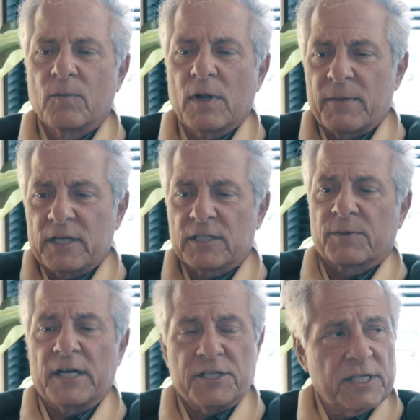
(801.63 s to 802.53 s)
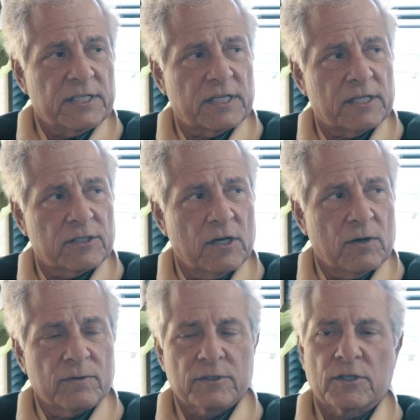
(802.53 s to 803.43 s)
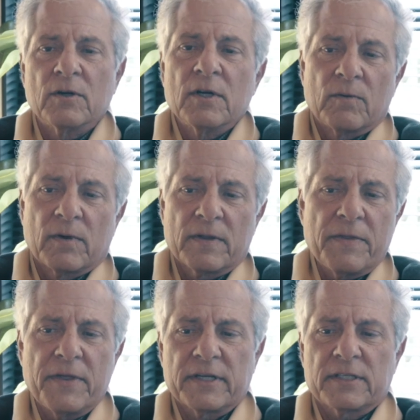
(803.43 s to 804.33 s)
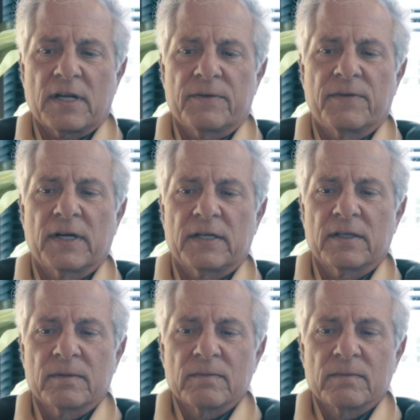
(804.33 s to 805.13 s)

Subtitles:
Well, my spreadsheet says no. So one of the things that I find